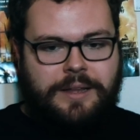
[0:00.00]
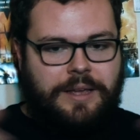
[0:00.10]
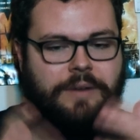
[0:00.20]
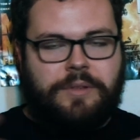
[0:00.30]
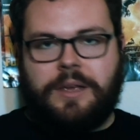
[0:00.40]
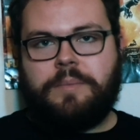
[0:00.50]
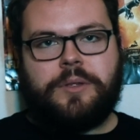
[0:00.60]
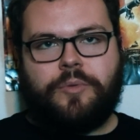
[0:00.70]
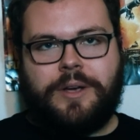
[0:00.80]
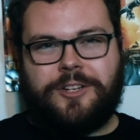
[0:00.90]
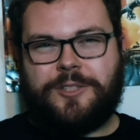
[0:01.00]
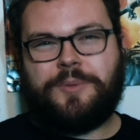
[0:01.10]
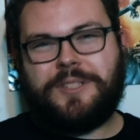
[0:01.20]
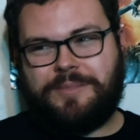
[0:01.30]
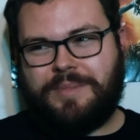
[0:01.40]
I think everything in between just
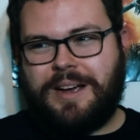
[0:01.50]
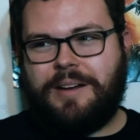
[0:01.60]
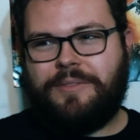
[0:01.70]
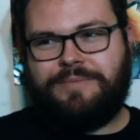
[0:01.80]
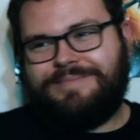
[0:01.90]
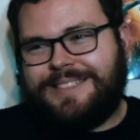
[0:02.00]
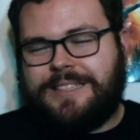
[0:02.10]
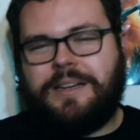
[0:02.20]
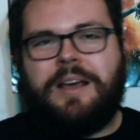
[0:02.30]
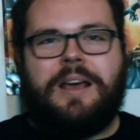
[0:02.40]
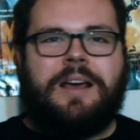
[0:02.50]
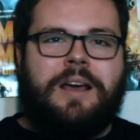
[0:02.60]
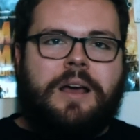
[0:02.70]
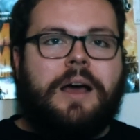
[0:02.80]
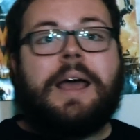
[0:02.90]
was kind of,
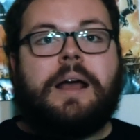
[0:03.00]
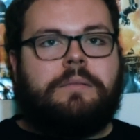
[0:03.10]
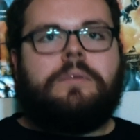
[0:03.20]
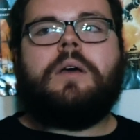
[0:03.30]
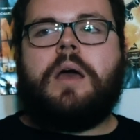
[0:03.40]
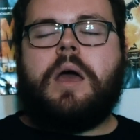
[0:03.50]
again,